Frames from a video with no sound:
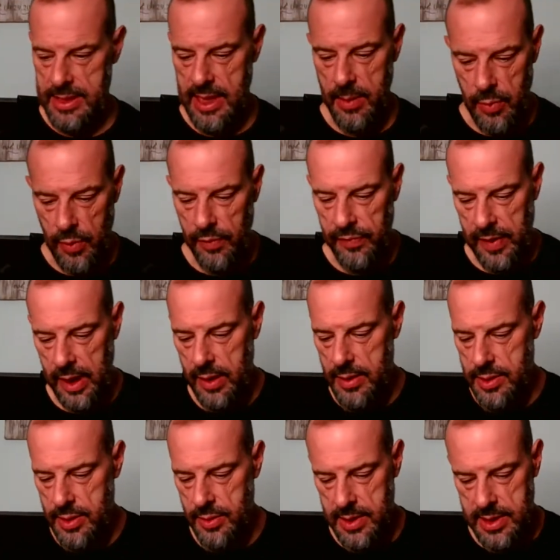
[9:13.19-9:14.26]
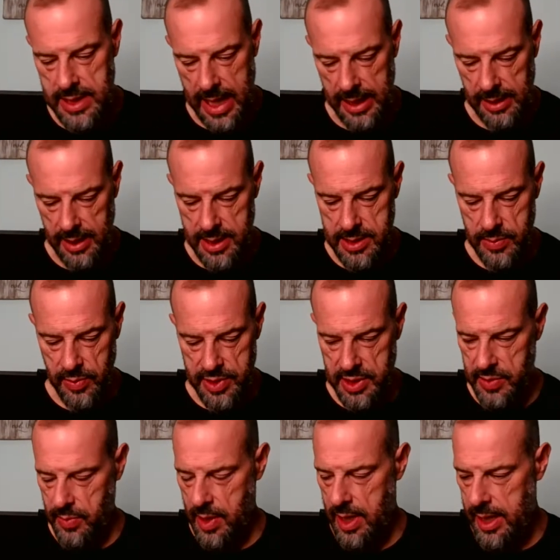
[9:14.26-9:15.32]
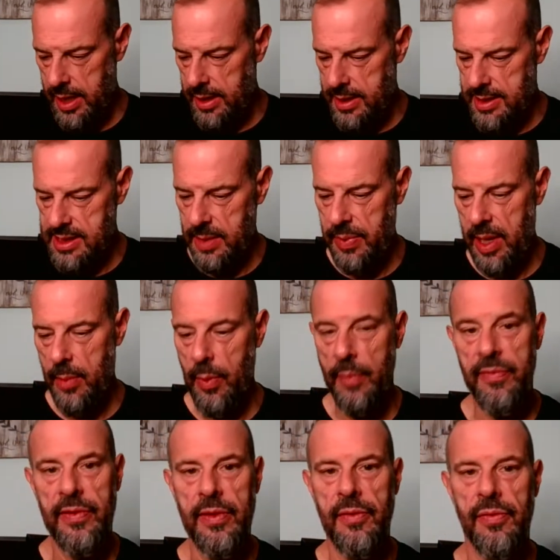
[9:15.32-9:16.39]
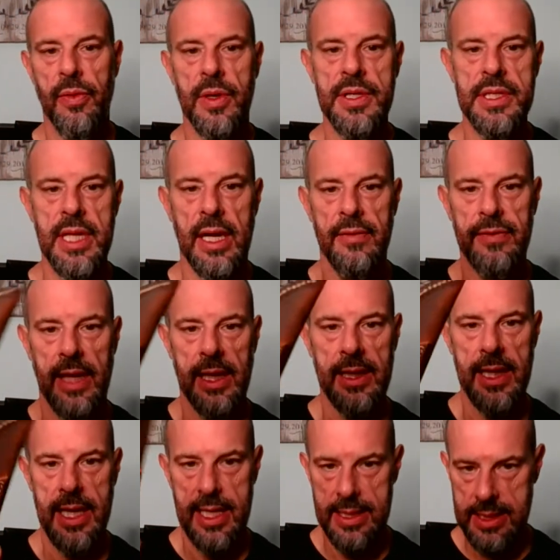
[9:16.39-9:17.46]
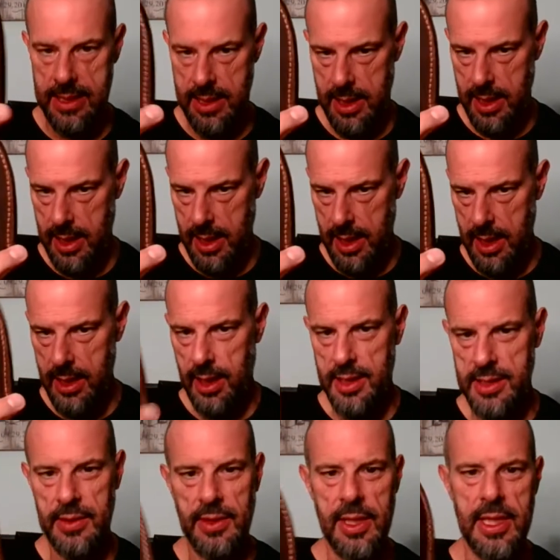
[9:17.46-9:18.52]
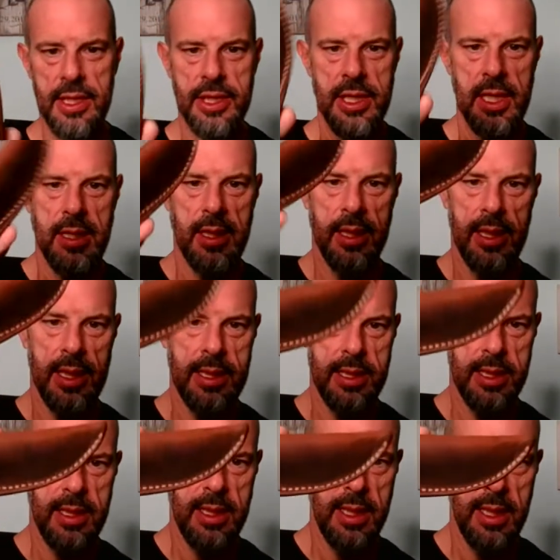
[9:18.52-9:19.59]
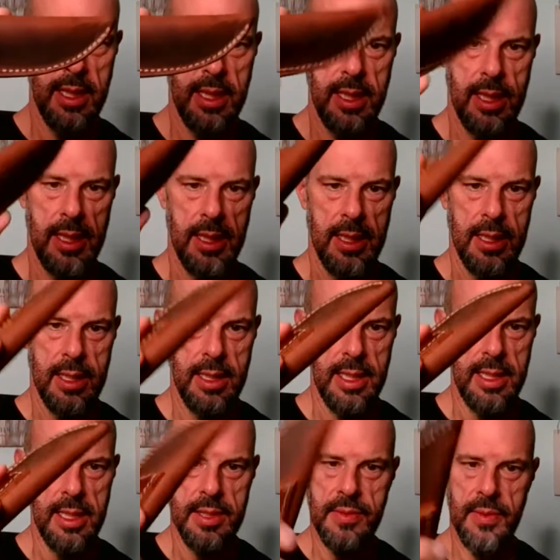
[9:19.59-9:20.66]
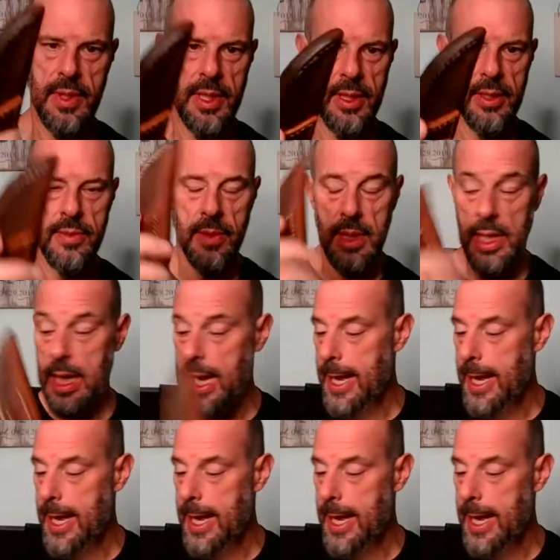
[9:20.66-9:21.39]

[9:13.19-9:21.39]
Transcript: He moved into stainless, which is where you get the CPM 154 stuff like this. Also, look at the sheath on this. He does really good work.